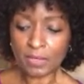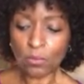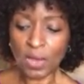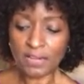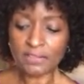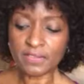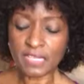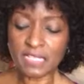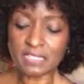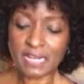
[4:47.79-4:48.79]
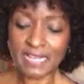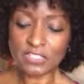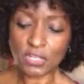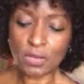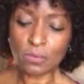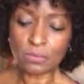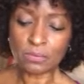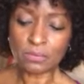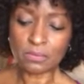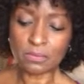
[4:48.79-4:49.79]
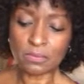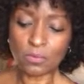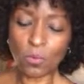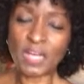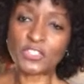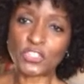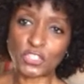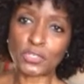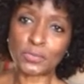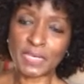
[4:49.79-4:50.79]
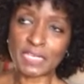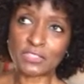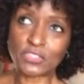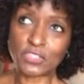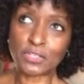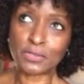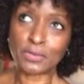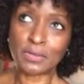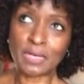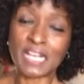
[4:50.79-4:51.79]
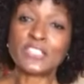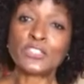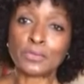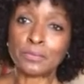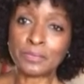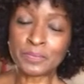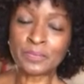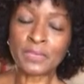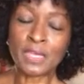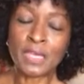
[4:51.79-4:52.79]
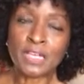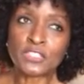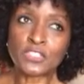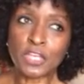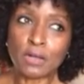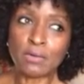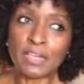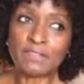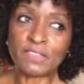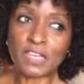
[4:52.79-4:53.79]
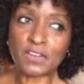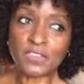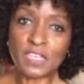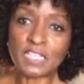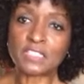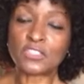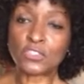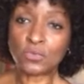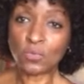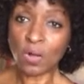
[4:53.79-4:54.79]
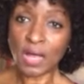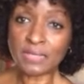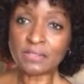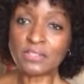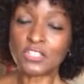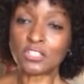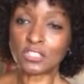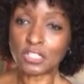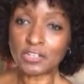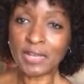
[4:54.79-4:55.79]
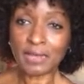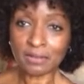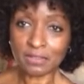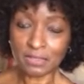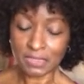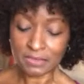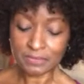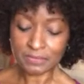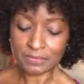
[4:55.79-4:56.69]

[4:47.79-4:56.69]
One of the things that I don't want to do is to assume. So if there are things that you want to learn how to cook,